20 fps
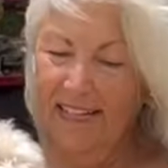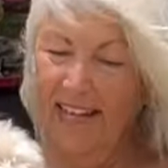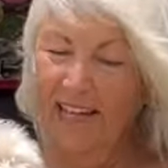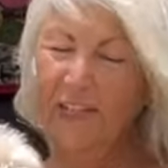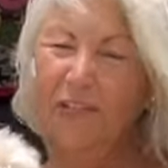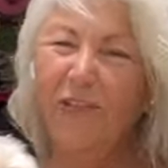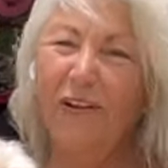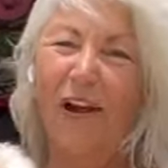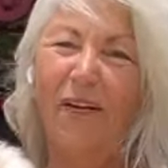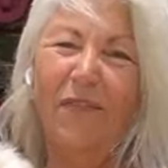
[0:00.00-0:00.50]

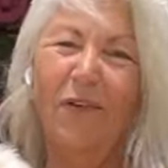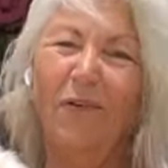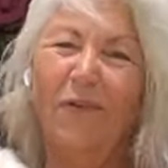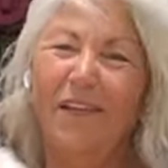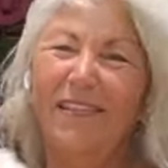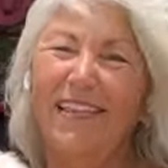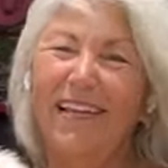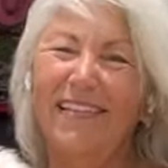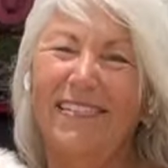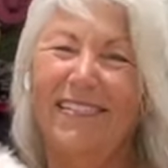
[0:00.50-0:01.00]
and travel
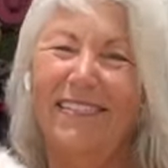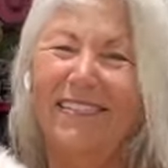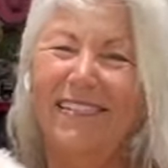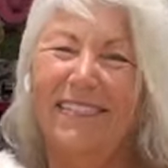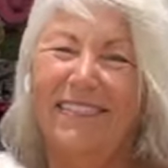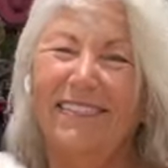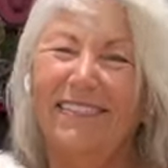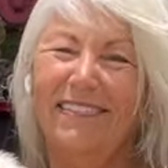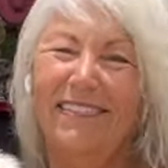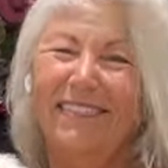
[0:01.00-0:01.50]
with us.
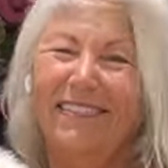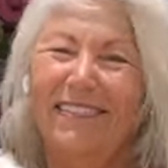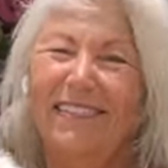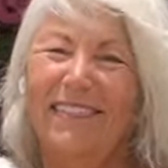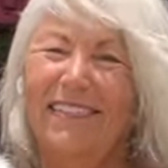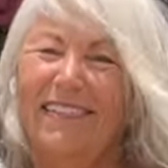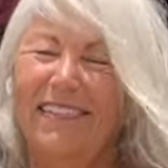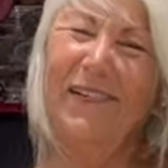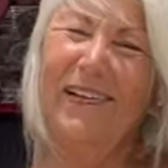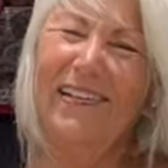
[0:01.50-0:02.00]

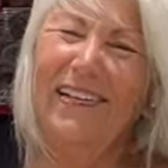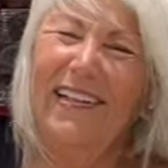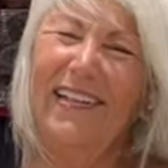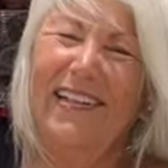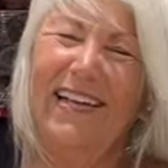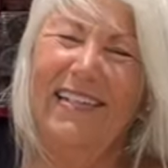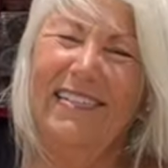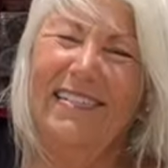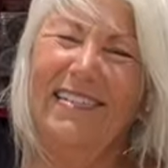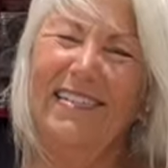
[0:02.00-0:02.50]
Really
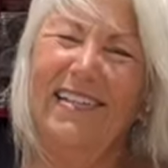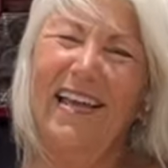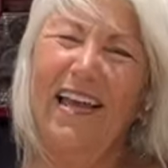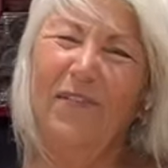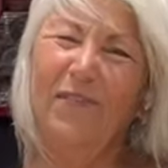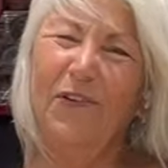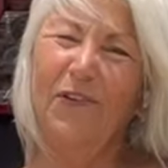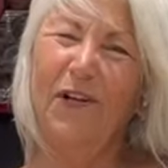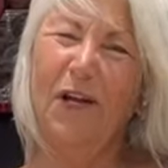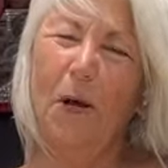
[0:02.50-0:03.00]
like to
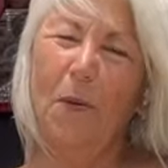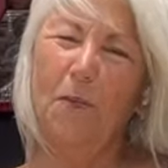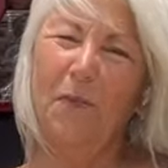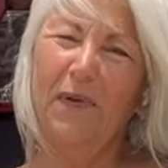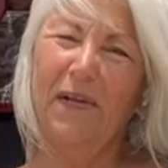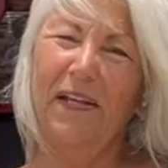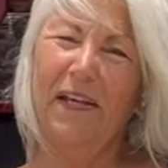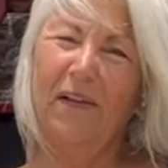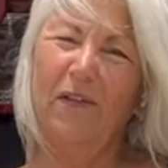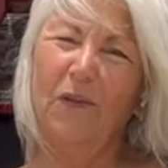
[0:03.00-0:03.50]
have your
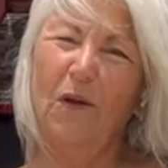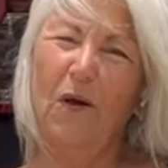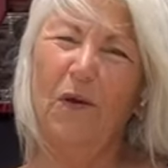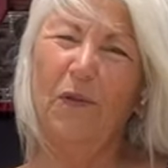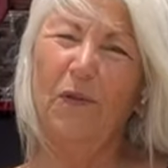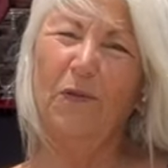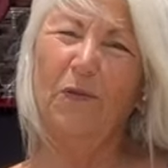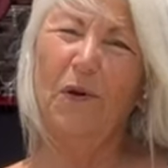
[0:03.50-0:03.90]
company along the